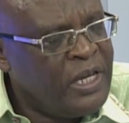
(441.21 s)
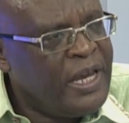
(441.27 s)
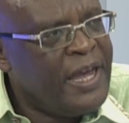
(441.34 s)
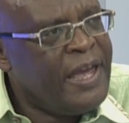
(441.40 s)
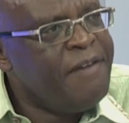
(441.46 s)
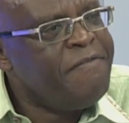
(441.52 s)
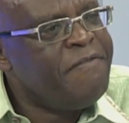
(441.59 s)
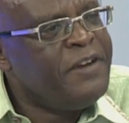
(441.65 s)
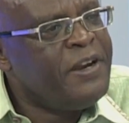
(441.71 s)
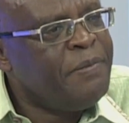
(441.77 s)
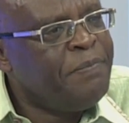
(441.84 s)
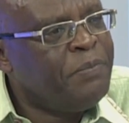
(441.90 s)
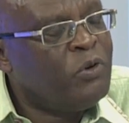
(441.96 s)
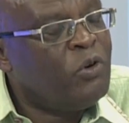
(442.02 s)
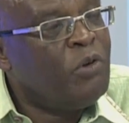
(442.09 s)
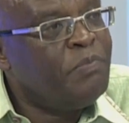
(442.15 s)
Every
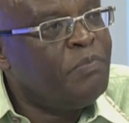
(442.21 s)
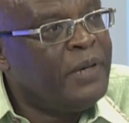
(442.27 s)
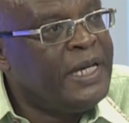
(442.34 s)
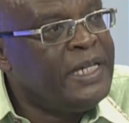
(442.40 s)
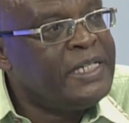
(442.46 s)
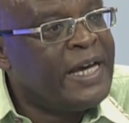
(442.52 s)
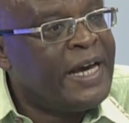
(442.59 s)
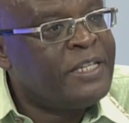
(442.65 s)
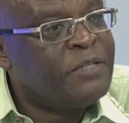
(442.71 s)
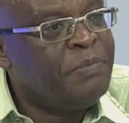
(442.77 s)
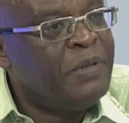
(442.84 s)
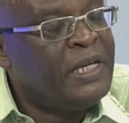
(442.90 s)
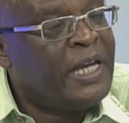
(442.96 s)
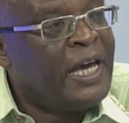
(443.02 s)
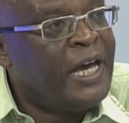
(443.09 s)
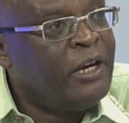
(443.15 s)
complaint has
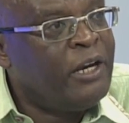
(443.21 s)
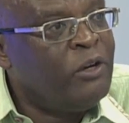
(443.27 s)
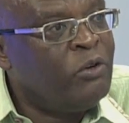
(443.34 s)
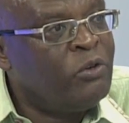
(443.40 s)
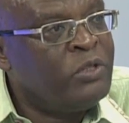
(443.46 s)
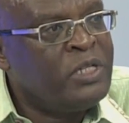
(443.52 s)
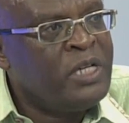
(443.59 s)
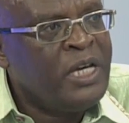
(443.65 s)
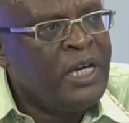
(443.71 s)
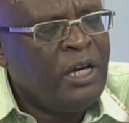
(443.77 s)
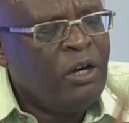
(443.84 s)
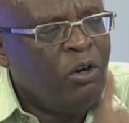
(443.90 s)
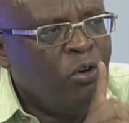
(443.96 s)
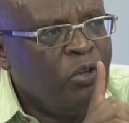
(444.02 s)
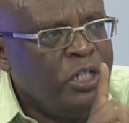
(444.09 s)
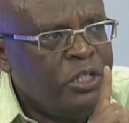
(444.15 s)
been handled
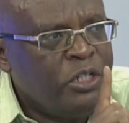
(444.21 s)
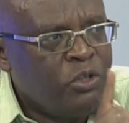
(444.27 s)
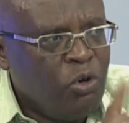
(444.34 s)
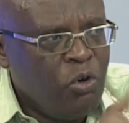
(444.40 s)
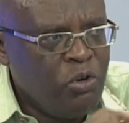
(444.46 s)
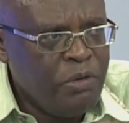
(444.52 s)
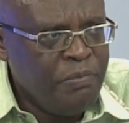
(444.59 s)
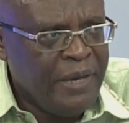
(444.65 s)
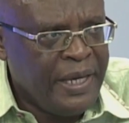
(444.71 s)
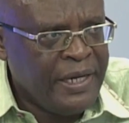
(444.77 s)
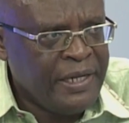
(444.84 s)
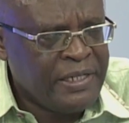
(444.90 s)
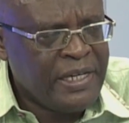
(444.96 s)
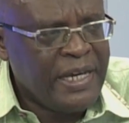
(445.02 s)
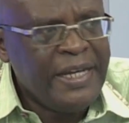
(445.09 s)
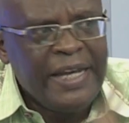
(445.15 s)
on its own
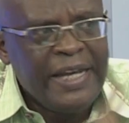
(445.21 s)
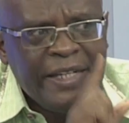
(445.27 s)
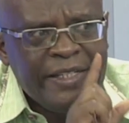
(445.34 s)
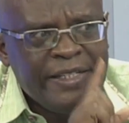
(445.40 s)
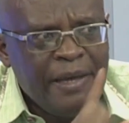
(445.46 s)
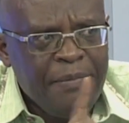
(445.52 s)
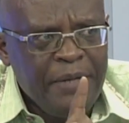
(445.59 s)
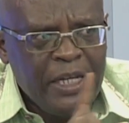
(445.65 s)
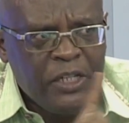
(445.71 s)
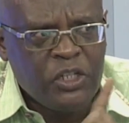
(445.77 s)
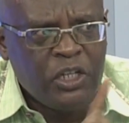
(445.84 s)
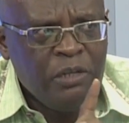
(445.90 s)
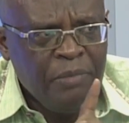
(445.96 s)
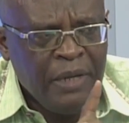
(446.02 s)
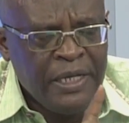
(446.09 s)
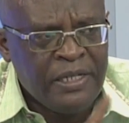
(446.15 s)
merit, and a
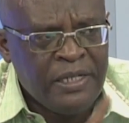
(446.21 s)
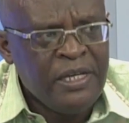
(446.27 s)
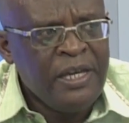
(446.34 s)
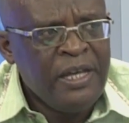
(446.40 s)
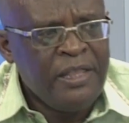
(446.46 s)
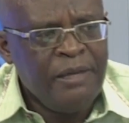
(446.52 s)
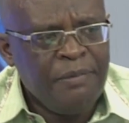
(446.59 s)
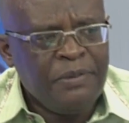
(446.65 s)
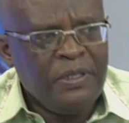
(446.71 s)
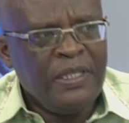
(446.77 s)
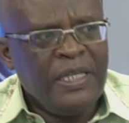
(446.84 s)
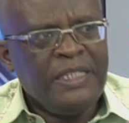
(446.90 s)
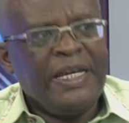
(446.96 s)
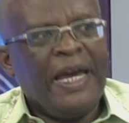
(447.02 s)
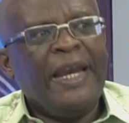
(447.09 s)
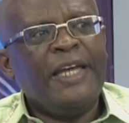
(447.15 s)
determination made. The
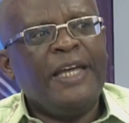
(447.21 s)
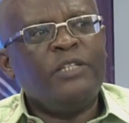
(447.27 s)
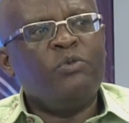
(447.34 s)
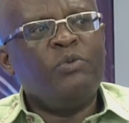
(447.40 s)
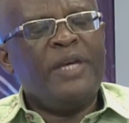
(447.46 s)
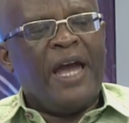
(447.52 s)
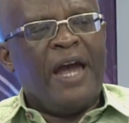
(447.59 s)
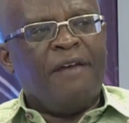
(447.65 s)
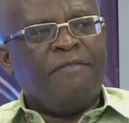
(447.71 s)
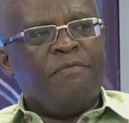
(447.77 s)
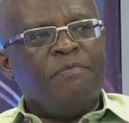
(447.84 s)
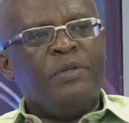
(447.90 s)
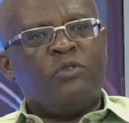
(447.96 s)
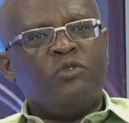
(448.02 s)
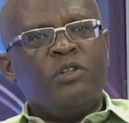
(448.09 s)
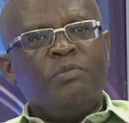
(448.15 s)
challenge we have
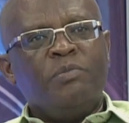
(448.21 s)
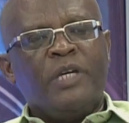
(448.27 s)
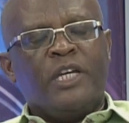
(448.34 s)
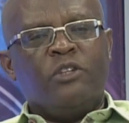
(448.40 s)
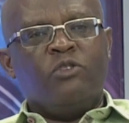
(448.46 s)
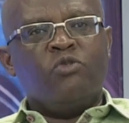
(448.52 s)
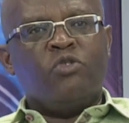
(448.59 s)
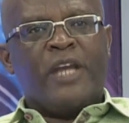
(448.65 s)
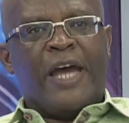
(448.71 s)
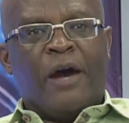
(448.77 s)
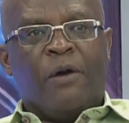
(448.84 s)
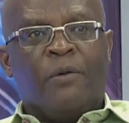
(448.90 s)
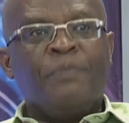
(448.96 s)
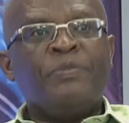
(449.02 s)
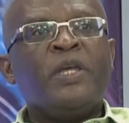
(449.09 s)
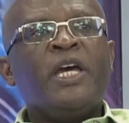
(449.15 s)
between me and you
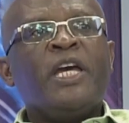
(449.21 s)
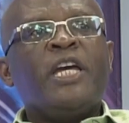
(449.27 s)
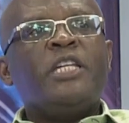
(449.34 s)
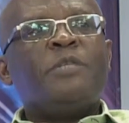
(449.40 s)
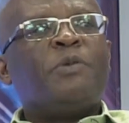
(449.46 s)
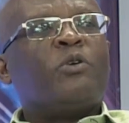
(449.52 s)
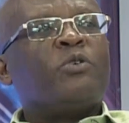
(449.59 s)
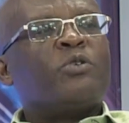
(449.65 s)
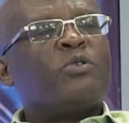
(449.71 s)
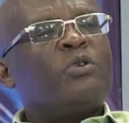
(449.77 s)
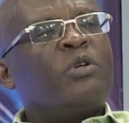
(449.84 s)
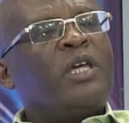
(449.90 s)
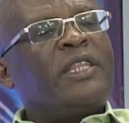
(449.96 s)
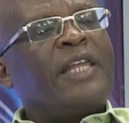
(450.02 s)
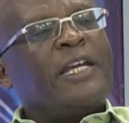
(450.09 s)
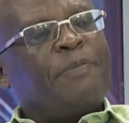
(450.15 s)
now is because
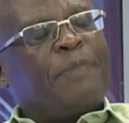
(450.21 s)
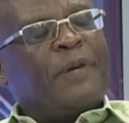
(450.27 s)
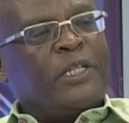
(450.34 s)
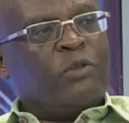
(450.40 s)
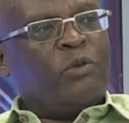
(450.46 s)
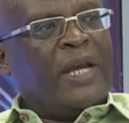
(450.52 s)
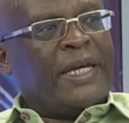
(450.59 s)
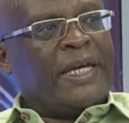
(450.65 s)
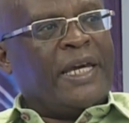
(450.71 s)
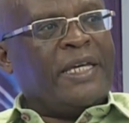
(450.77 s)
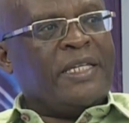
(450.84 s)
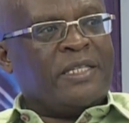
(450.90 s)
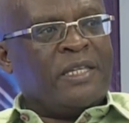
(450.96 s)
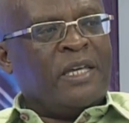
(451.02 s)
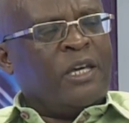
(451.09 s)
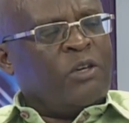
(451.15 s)
that particular case,
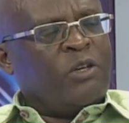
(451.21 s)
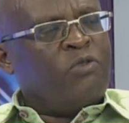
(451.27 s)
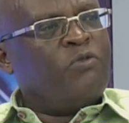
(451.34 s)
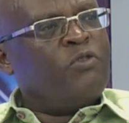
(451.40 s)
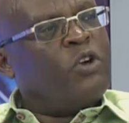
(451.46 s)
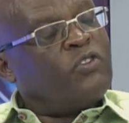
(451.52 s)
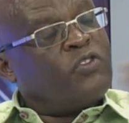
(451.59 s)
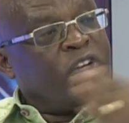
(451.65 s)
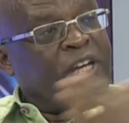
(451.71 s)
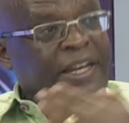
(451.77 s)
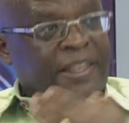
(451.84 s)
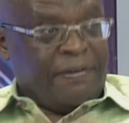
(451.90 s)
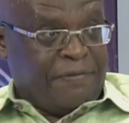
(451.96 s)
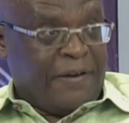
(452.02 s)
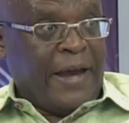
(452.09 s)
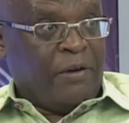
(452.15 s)
you've not read
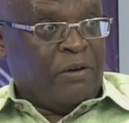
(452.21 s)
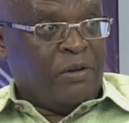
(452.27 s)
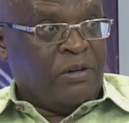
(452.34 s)
the file.